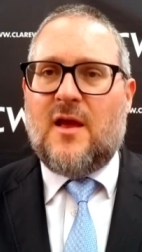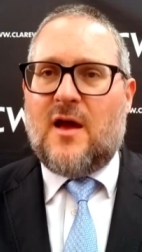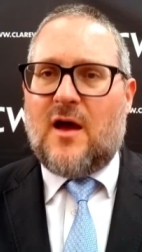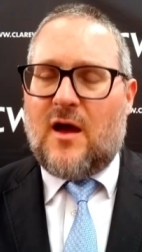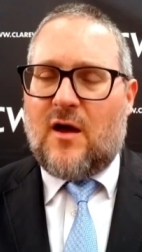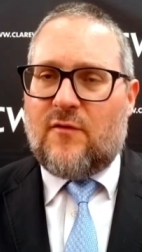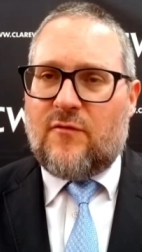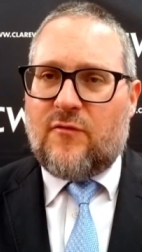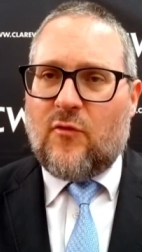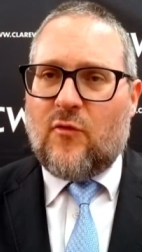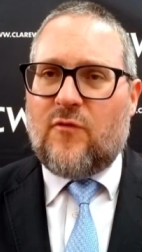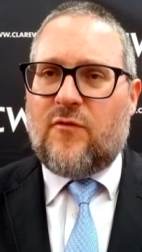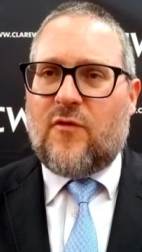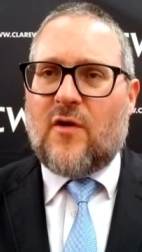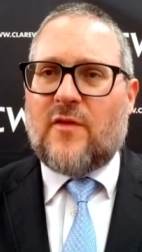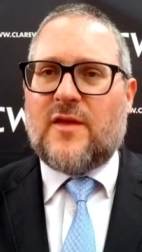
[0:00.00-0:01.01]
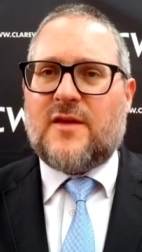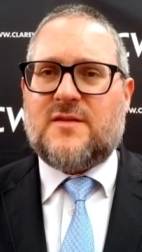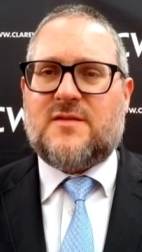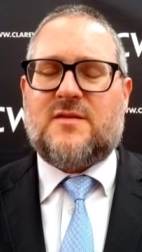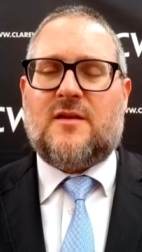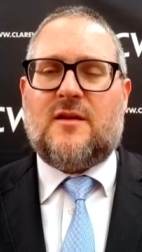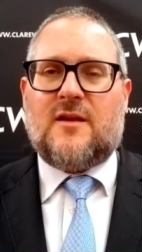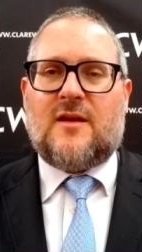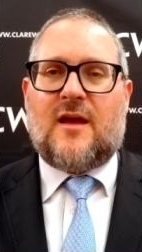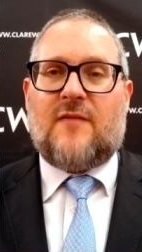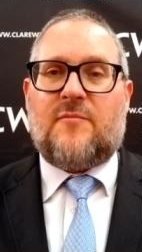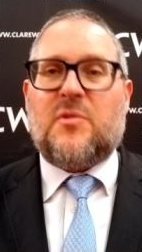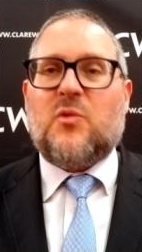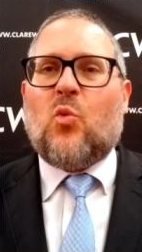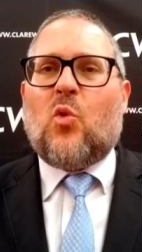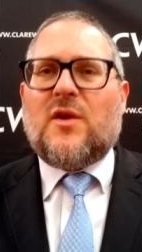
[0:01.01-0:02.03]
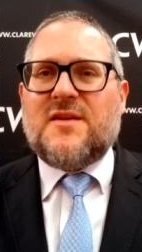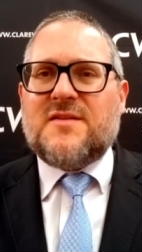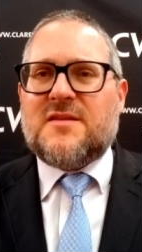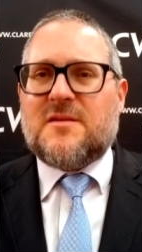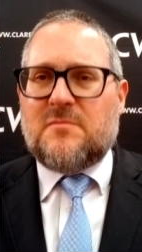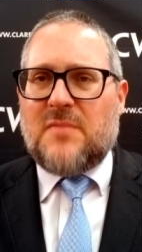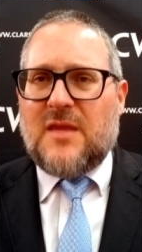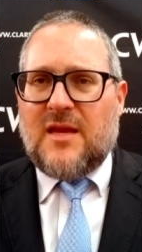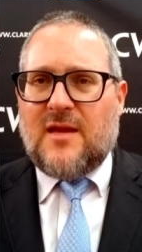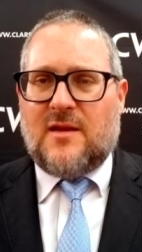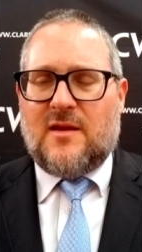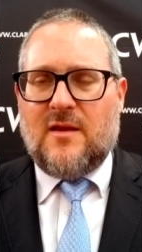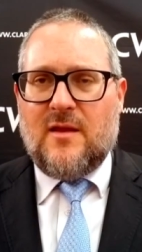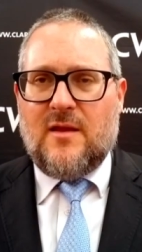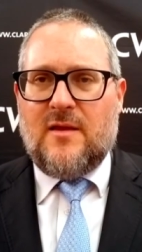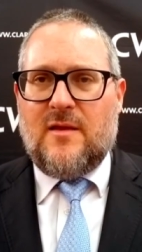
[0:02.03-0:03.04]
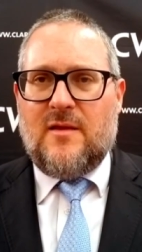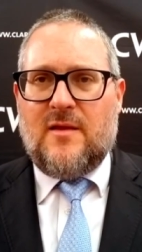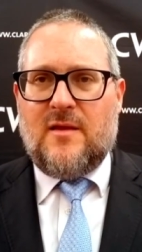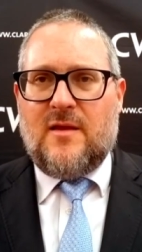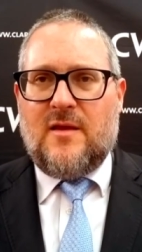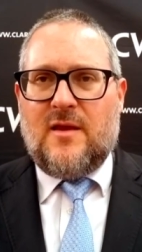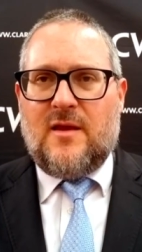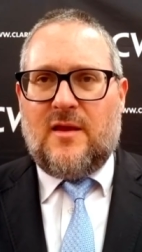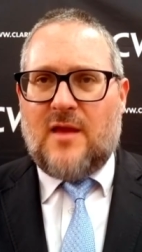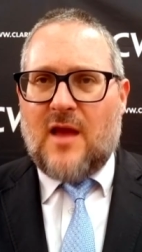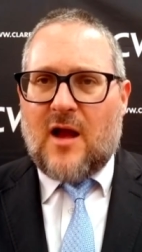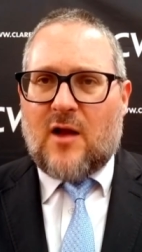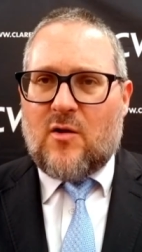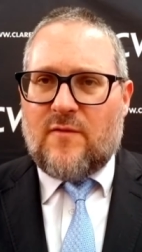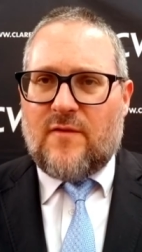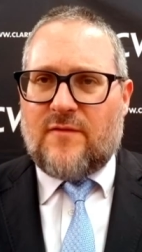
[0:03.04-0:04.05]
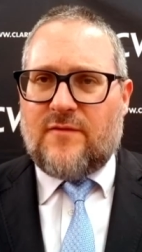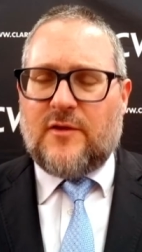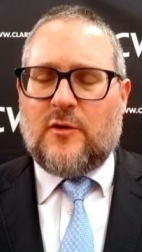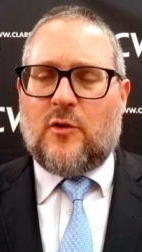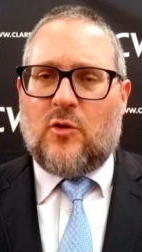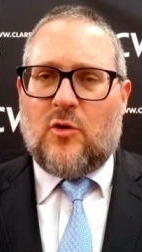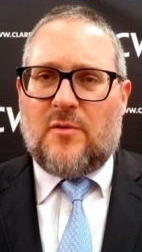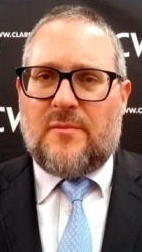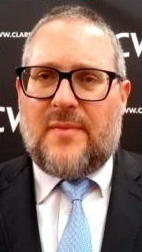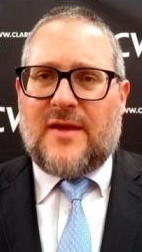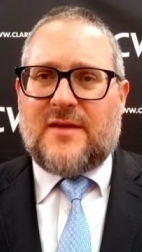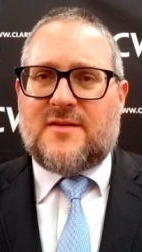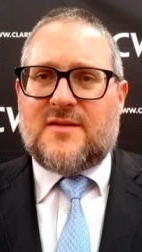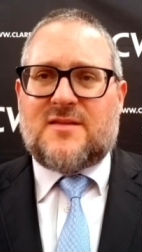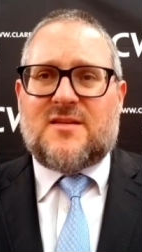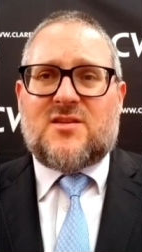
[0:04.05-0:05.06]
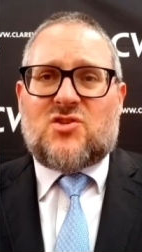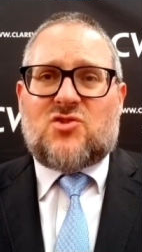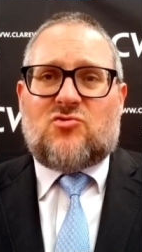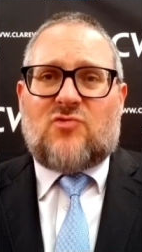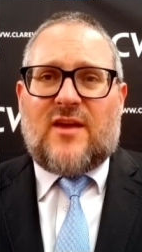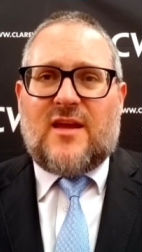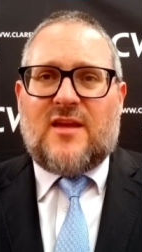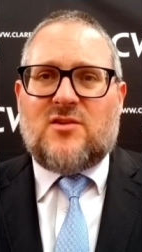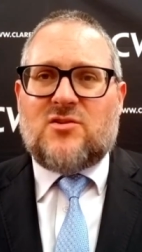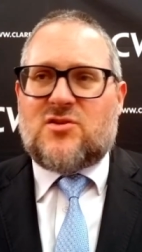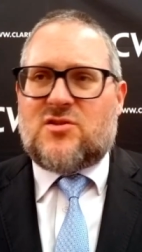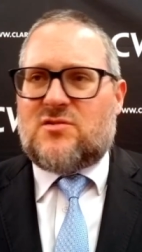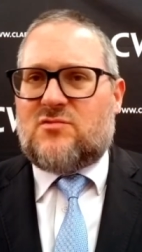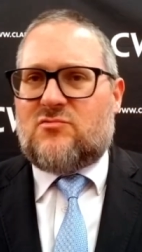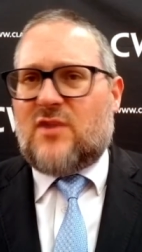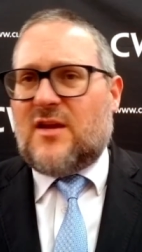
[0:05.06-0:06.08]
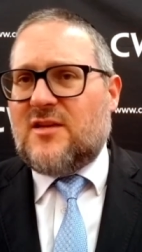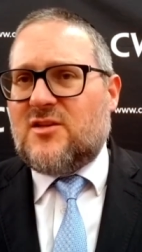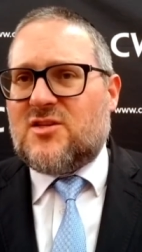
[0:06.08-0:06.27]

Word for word: our forefather is still alive. But what does it mean? Yaakov Avinu lo mate. It's a strange, strange